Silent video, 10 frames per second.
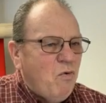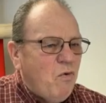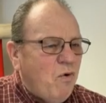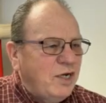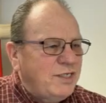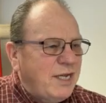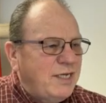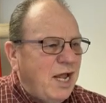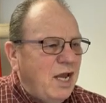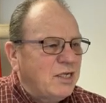What does
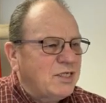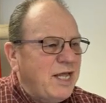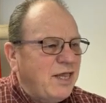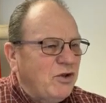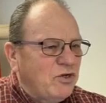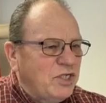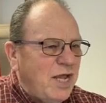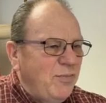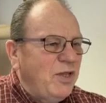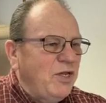that tell us? That there's
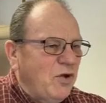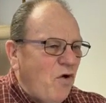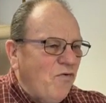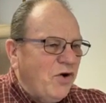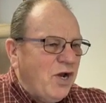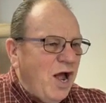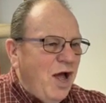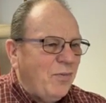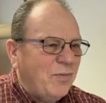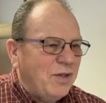something to
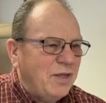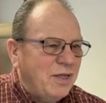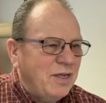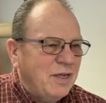overcome.